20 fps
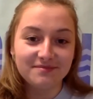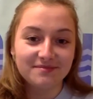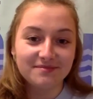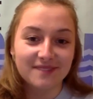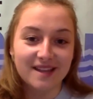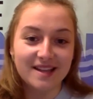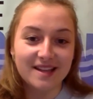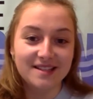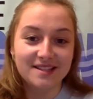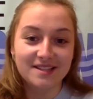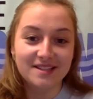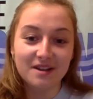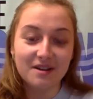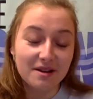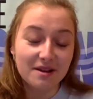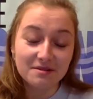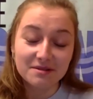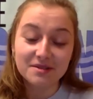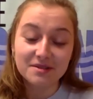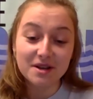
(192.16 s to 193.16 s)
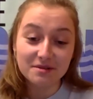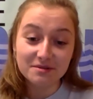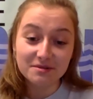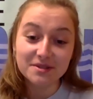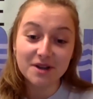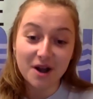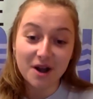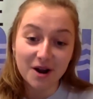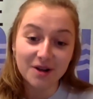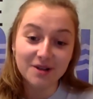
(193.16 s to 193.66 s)
And so it was
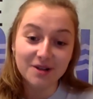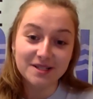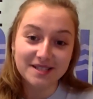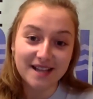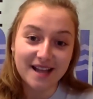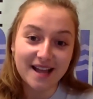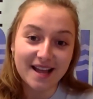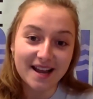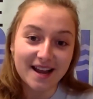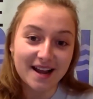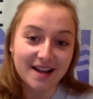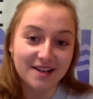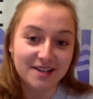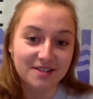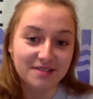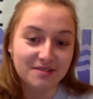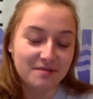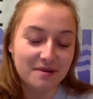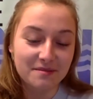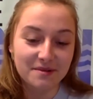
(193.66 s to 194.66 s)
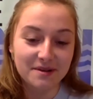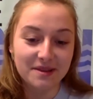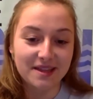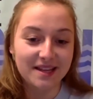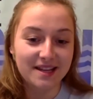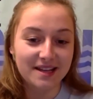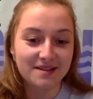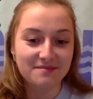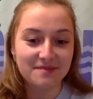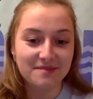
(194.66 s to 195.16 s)
a hard set, and I just remember
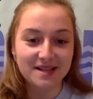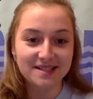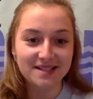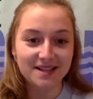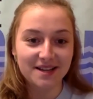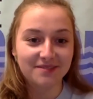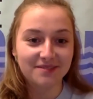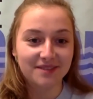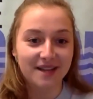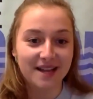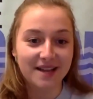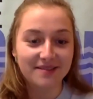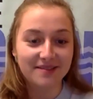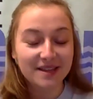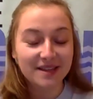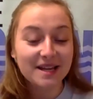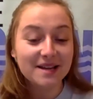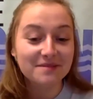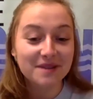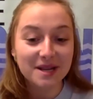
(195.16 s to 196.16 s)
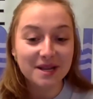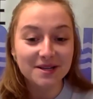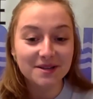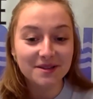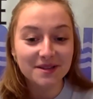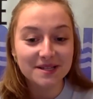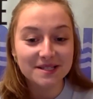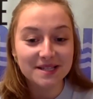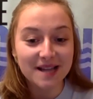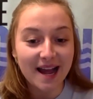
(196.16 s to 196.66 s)
thinking to myself, like, if Liam can do
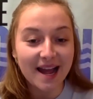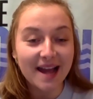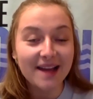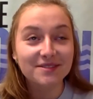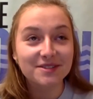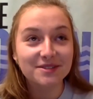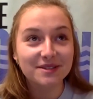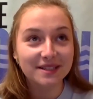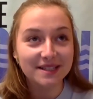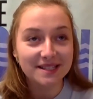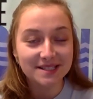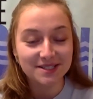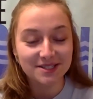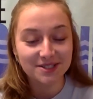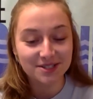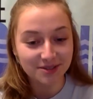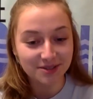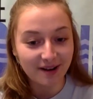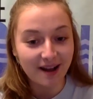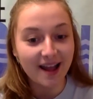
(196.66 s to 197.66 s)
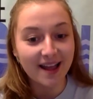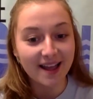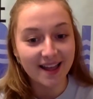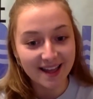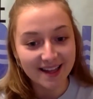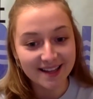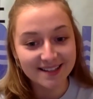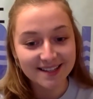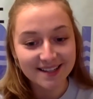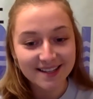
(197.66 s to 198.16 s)
this, I have to at least try
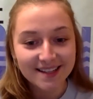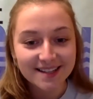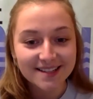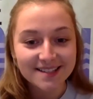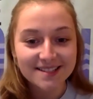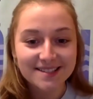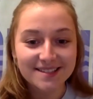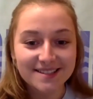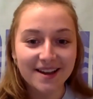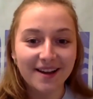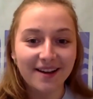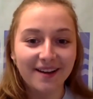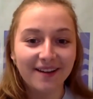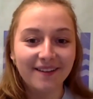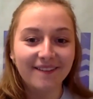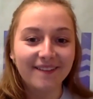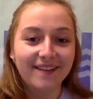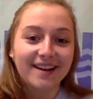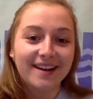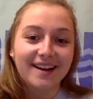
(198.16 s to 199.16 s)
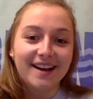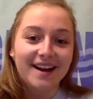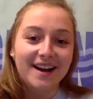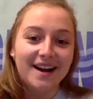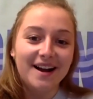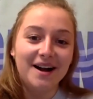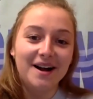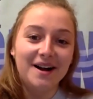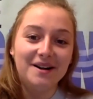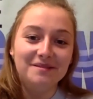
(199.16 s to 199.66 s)
it. So
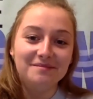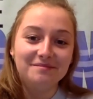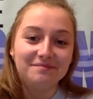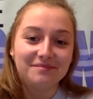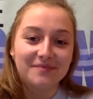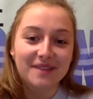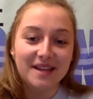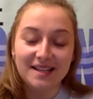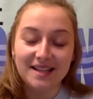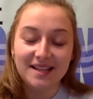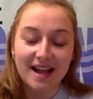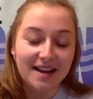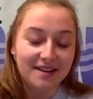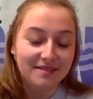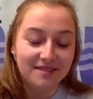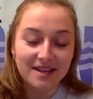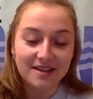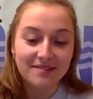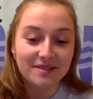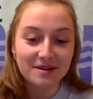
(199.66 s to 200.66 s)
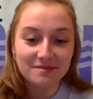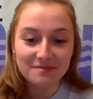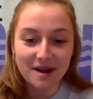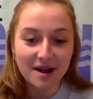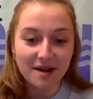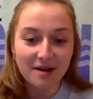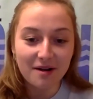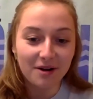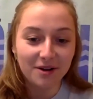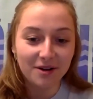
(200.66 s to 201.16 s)
and kind of give it
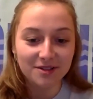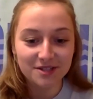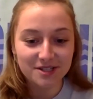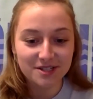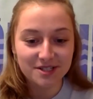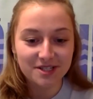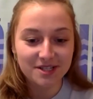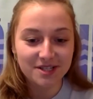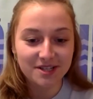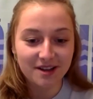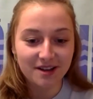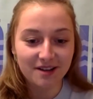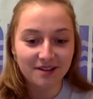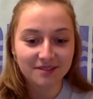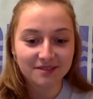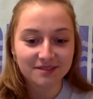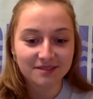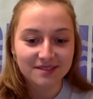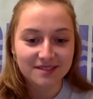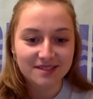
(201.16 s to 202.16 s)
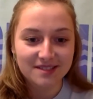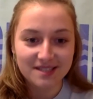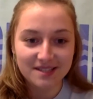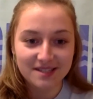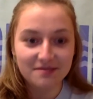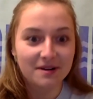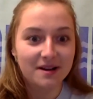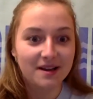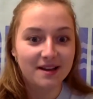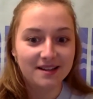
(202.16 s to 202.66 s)
my all, just see
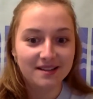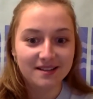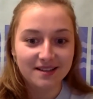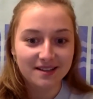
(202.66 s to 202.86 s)
what